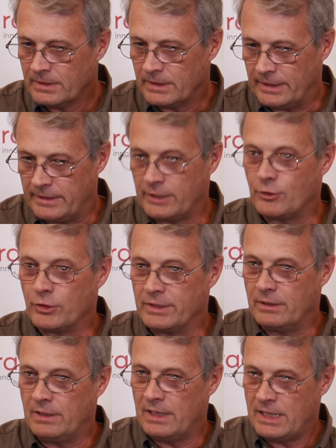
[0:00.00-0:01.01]
And then on
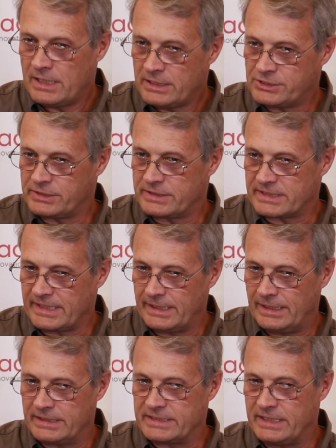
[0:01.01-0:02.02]
a larger
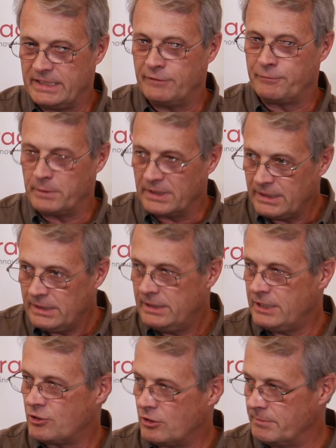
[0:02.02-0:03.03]
scale, I see if we
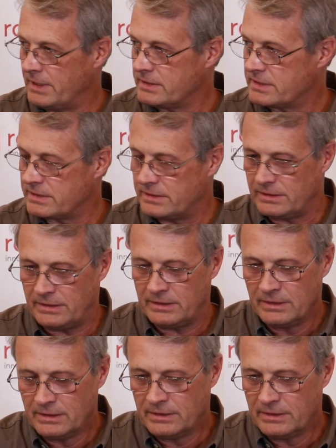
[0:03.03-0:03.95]
really commence the